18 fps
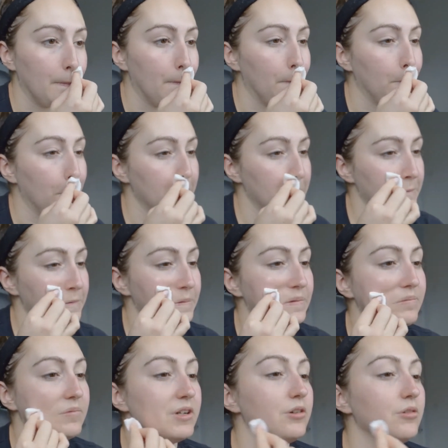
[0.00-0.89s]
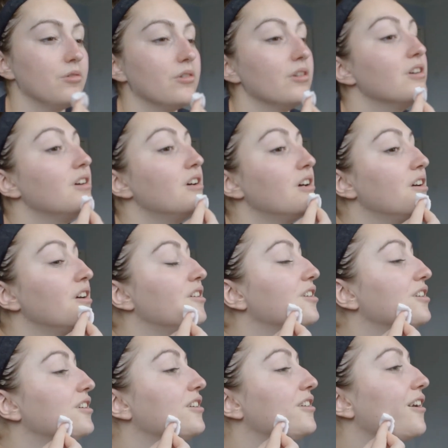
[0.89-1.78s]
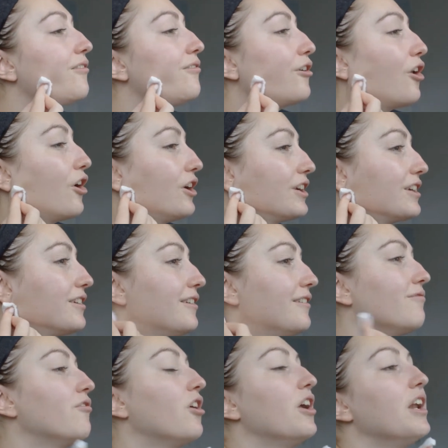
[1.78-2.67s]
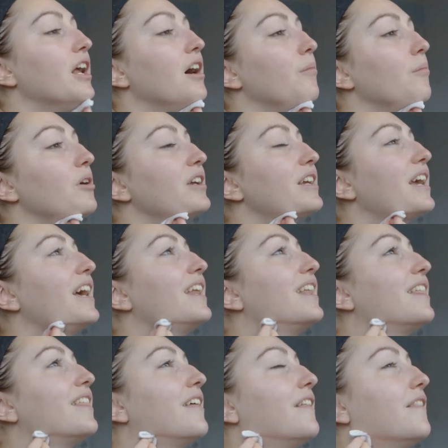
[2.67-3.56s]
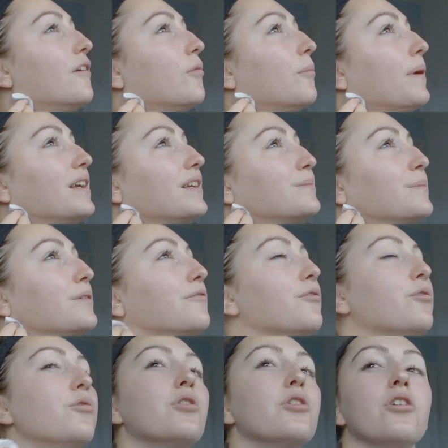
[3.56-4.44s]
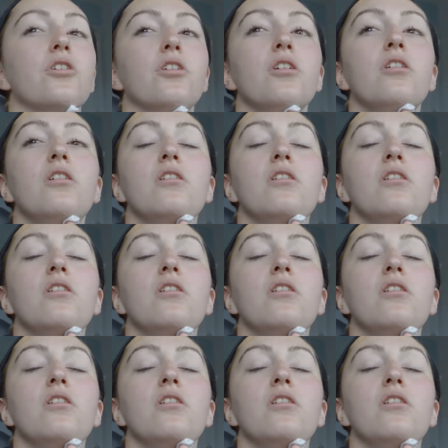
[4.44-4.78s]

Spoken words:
which we all feel like right now. Like anything that makes me feel good.